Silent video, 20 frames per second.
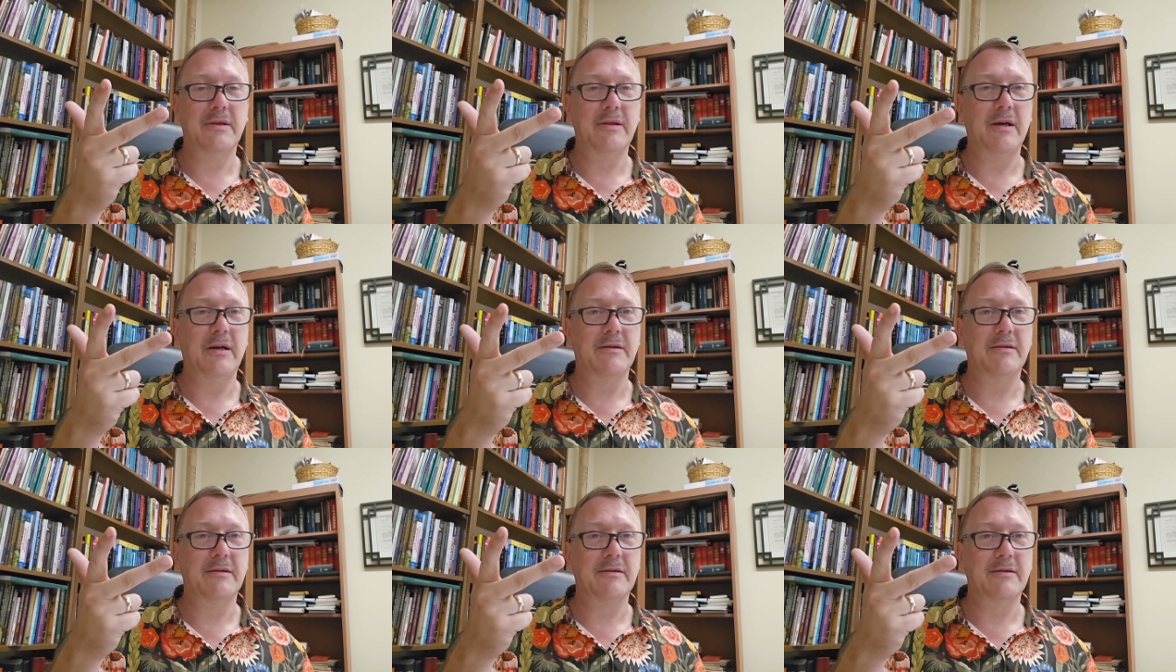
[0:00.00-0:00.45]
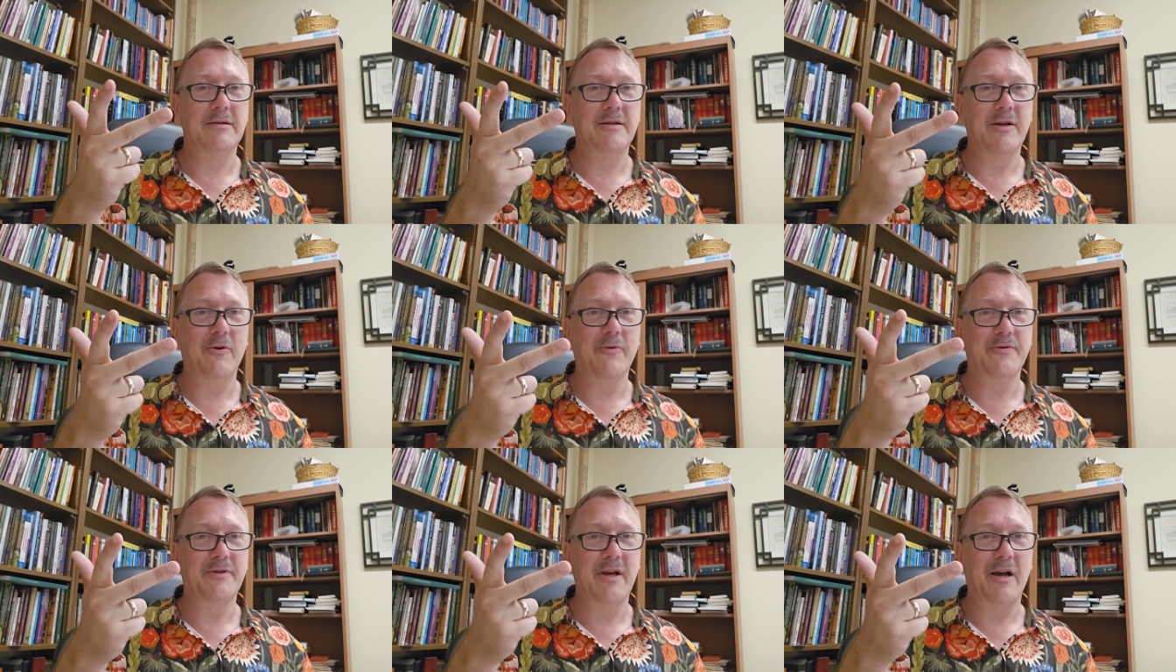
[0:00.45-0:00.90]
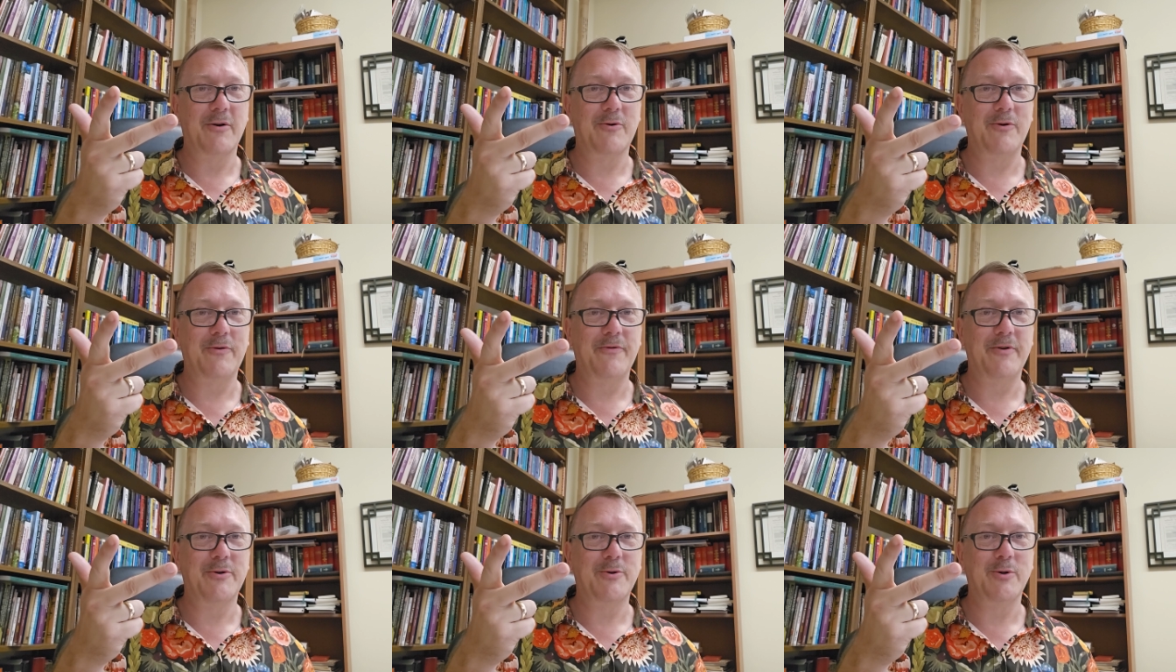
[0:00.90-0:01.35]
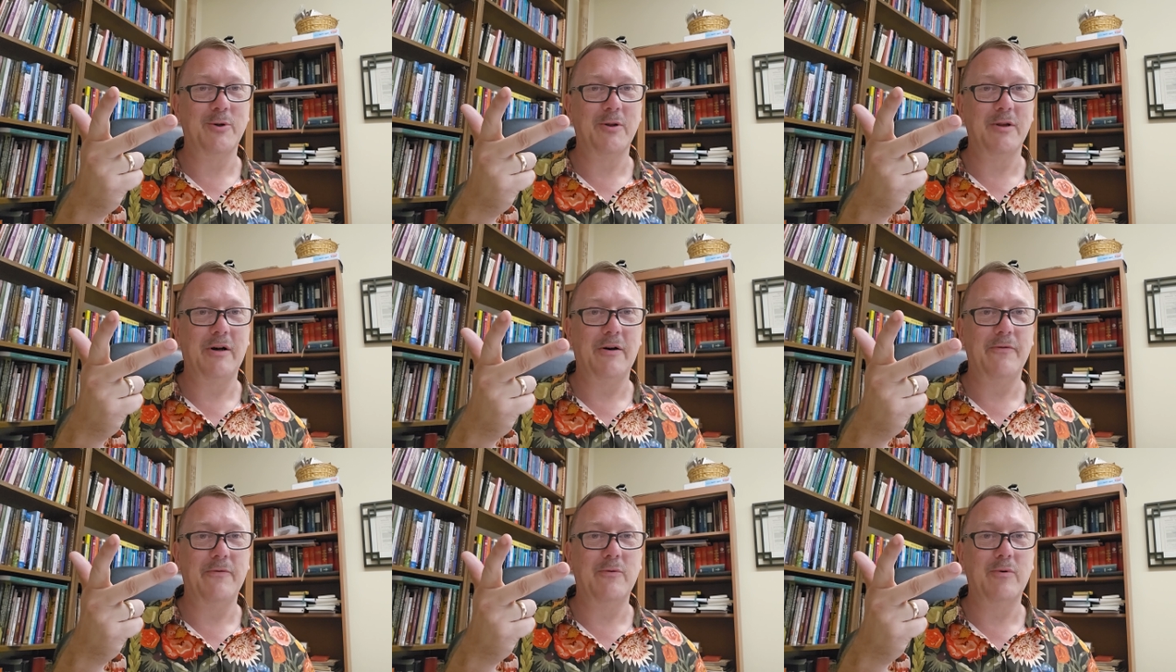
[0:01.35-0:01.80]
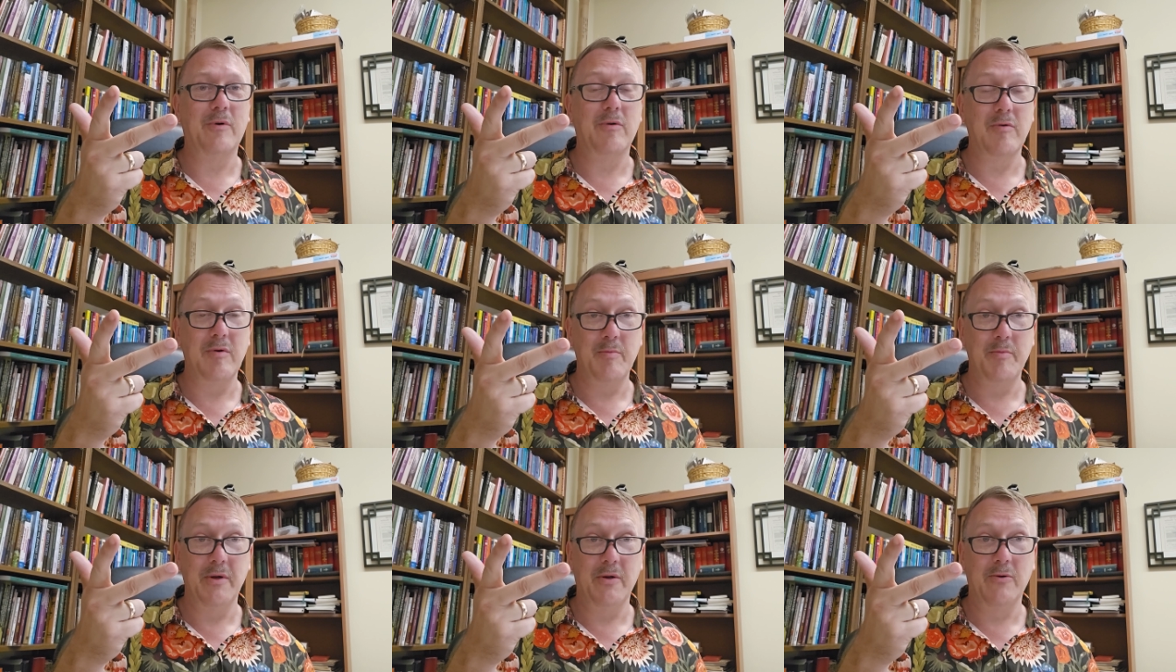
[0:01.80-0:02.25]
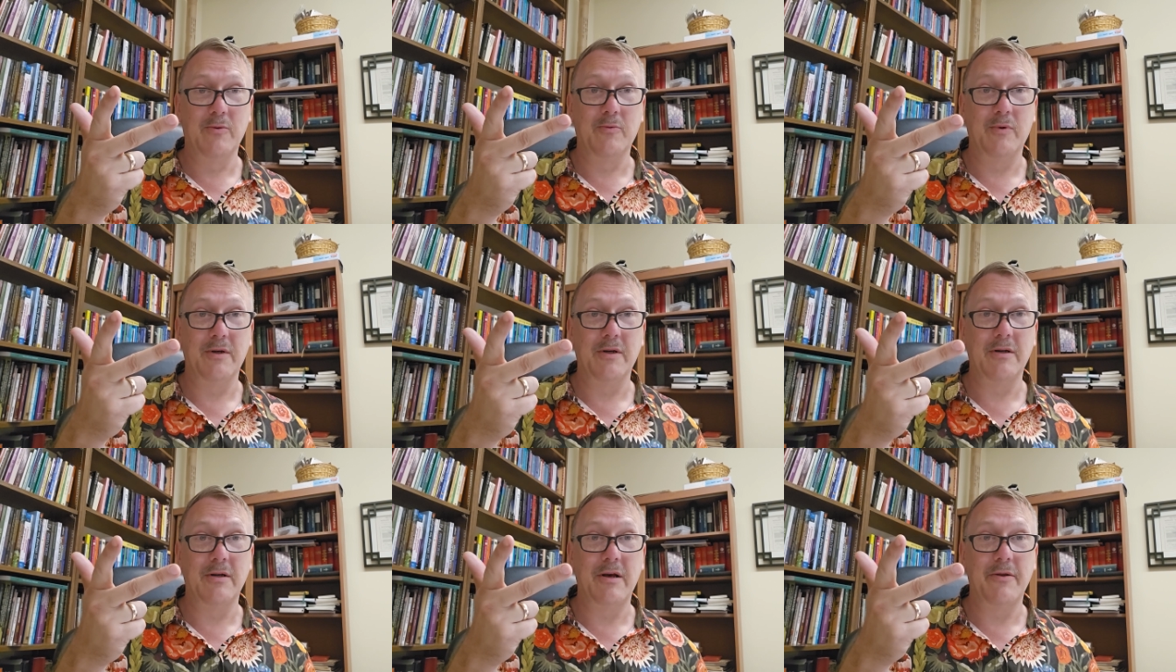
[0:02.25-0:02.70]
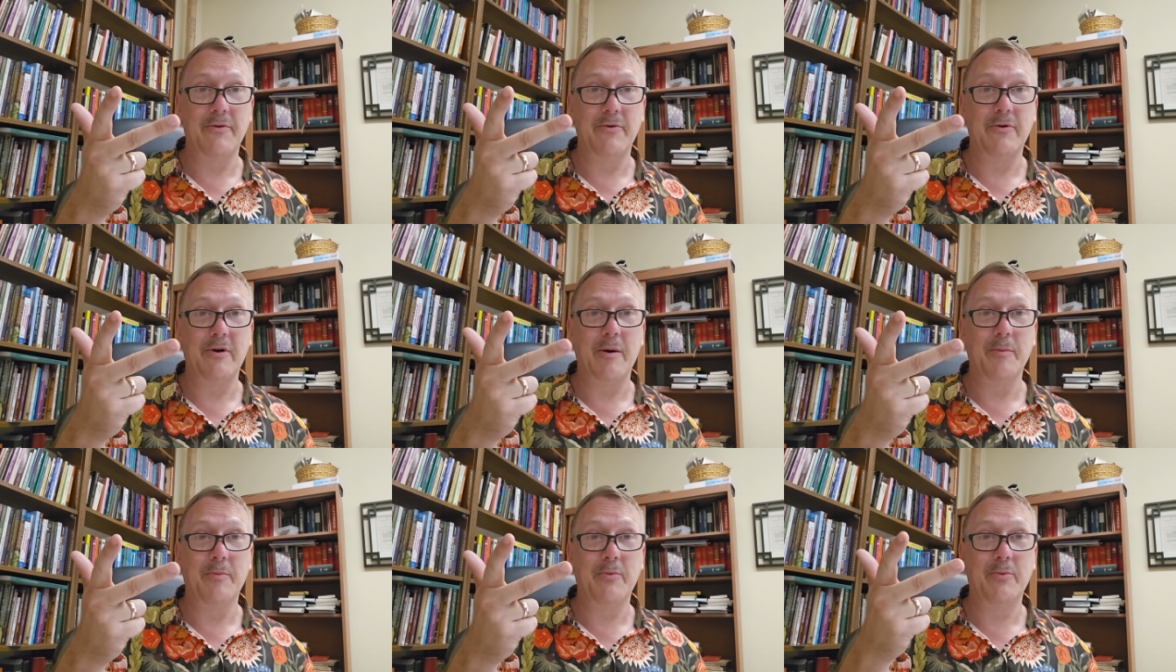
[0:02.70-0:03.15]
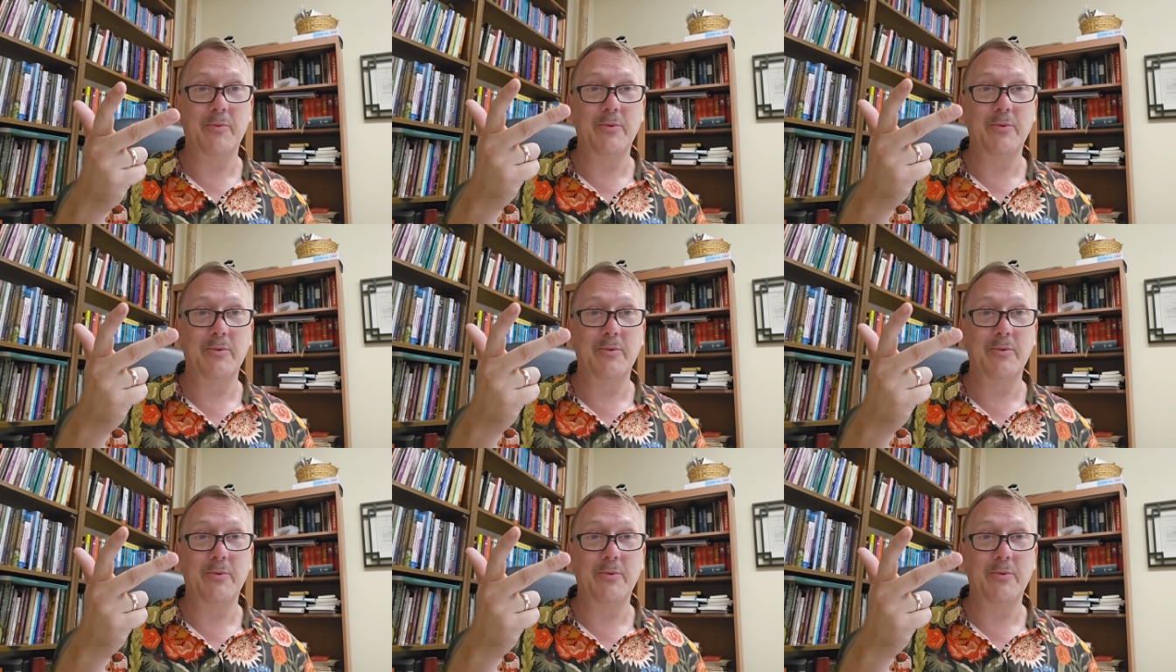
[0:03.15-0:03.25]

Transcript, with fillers: that self-sacrificial love where we build one another up